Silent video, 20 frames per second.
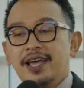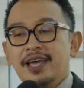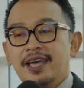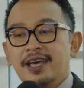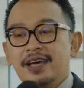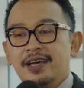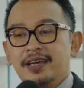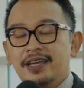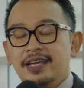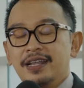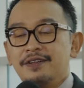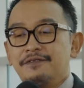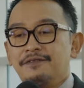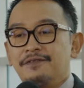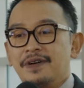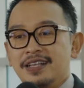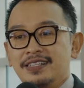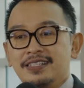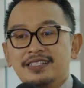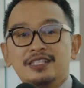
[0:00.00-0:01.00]
in a
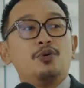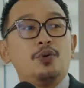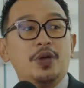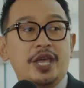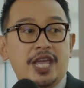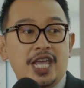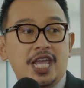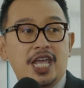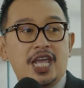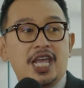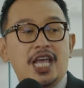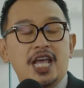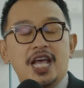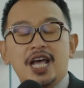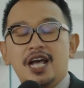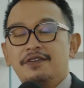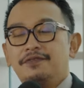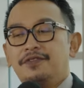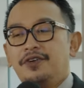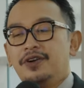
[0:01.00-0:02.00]
faster way.
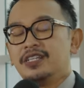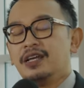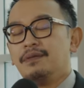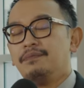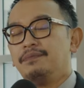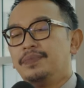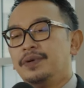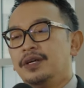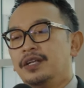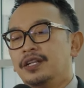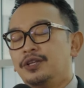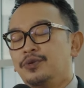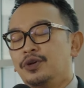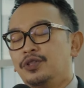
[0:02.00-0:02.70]
For example,